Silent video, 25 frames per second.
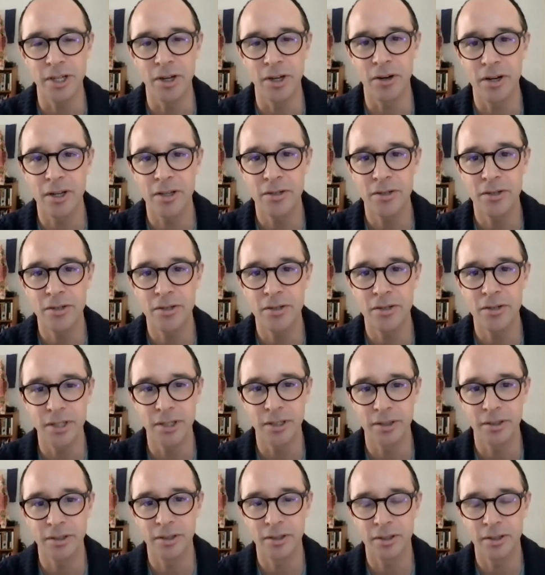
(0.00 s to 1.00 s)
Art
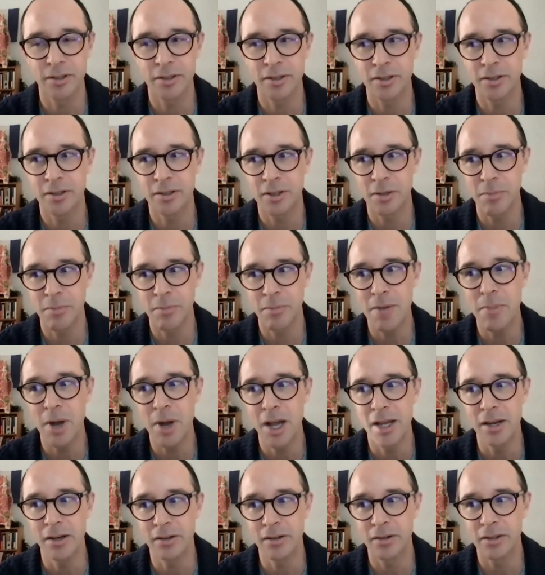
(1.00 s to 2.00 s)
history, to my
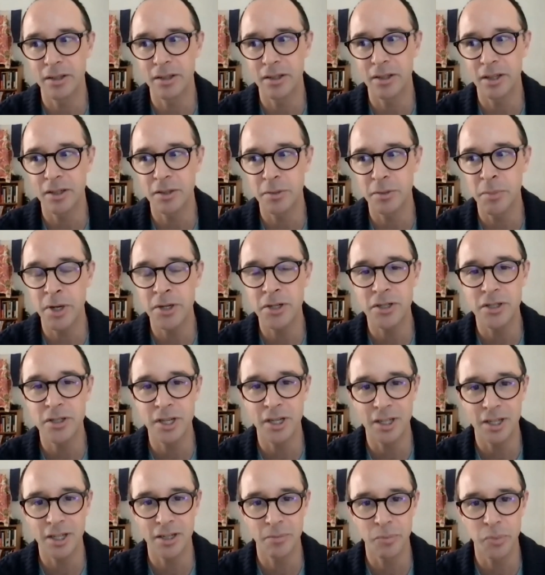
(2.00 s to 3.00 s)
mind, as much as
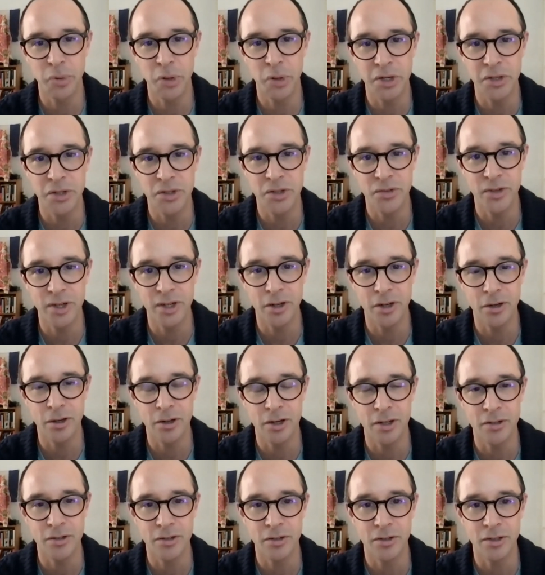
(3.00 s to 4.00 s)
it can put its finger
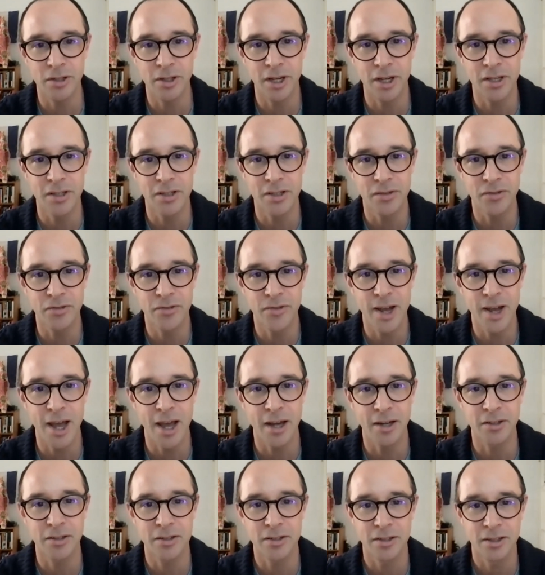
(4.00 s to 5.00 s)
on certain kinds of
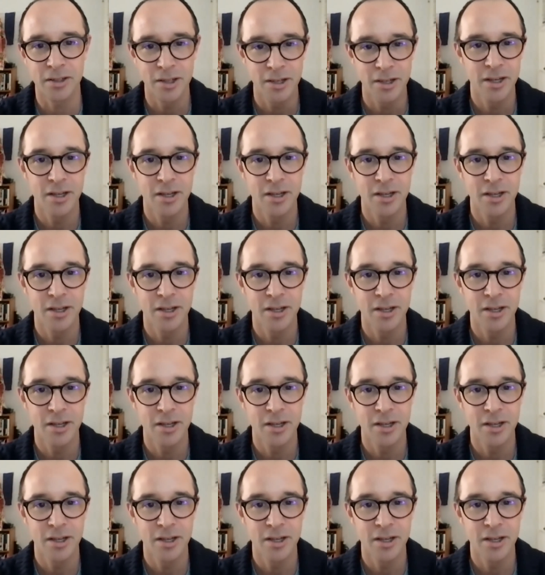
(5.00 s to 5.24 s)
facts,